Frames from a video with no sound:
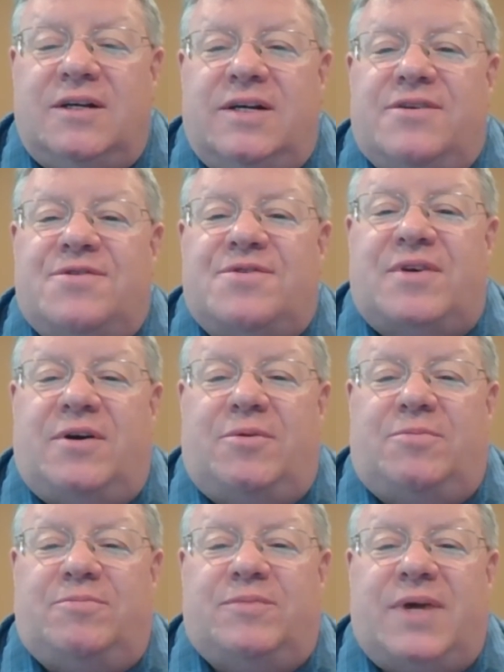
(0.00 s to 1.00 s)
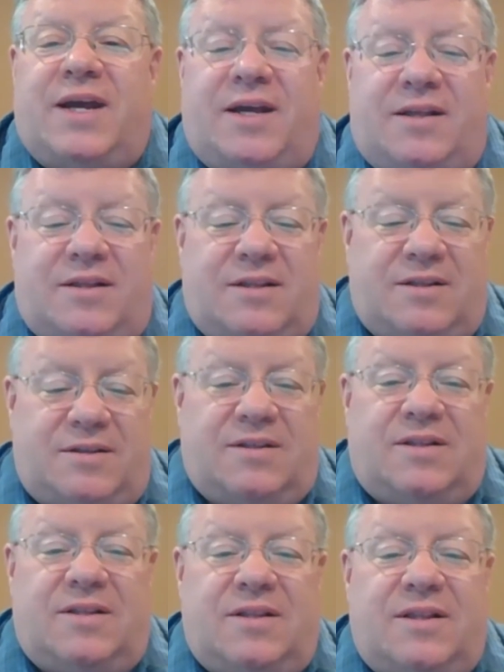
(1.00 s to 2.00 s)
So
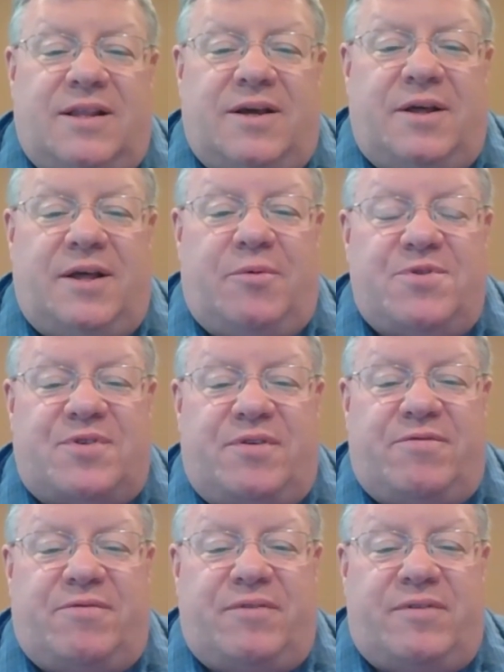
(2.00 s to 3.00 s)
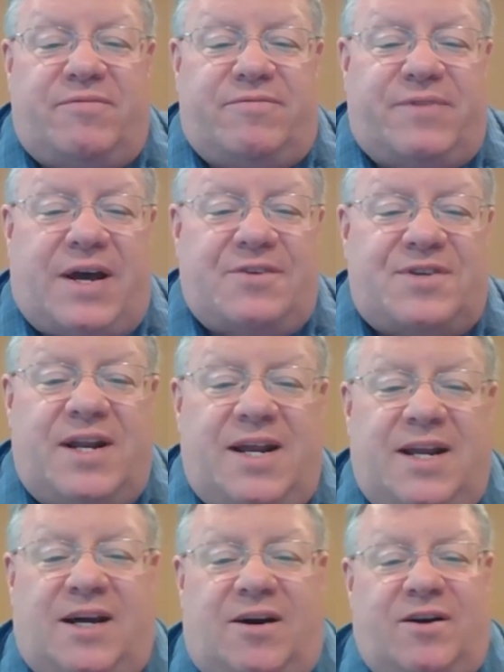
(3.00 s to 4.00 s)
it was a
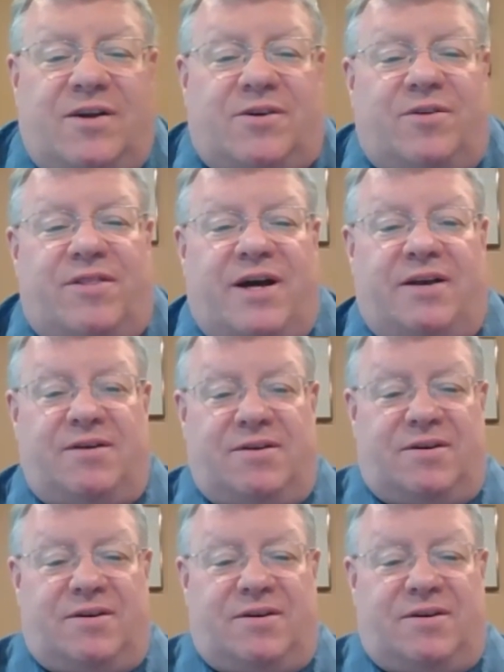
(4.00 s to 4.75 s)
fascinating article that,